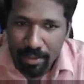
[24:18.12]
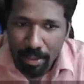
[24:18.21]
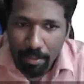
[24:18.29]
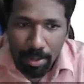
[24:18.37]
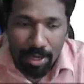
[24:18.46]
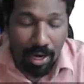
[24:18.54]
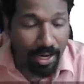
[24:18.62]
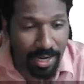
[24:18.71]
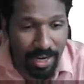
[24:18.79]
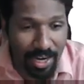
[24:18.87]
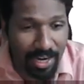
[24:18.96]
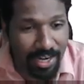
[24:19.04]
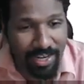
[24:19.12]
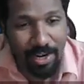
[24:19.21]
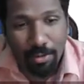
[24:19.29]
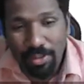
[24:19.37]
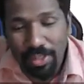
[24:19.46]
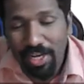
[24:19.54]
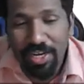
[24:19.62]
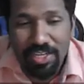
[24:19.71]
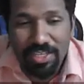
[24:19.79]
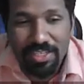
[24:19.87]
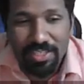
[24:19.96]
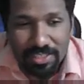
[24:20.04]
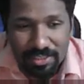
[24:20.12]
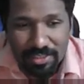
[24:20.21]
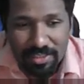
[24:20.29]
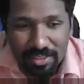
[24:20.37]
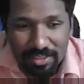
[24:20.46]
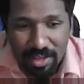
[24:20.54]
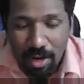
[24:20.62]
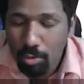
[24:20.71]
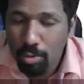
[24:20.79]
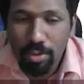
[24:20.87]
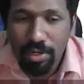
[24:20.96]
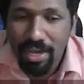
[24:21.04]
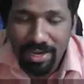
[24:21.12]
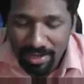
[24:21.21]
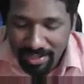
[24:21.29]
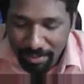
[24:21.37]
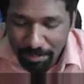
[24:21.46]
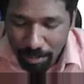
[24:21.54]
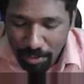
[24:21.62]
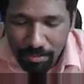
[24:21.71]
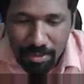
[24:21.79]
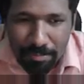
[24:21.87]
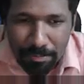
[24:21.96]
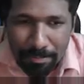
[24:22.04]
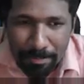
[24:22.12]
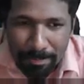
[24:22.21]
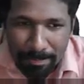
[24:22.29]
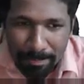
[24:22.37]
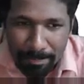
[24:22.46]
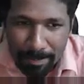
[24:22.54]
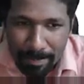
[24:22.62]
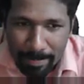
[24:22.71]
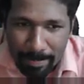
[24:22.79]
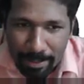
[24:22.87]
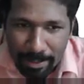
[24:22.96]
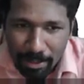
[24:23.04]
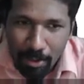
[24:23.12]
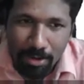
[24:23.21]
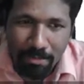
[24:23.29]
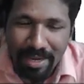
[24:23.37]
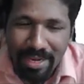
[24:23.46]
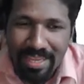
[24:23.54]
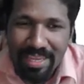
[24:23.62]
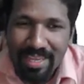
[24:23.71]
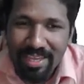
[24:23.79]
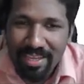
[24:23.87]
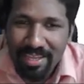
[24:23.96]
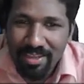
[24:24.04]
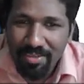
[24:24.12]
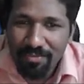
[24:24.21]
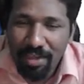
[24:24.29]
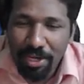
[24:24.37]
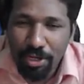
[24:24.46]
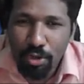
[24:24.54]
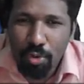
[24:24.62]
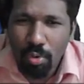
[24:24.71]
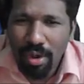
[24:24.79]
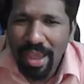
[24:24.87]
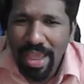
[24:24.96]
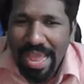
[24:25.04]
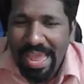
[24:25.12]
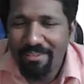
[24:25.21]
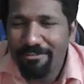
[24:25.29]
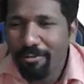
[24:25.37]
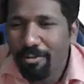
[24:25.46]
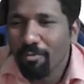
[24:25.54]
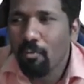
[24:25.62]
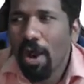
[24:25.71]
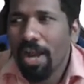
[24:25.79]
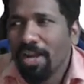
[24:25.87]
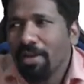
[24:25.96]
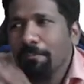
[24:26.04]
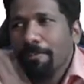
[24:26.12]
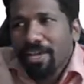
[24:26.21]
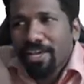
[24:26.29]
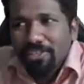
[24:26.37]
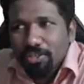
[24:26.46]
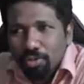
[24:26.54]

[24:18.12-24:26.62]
But 110 have 3 digits. How to tackle that problem? Normally, when you have one place to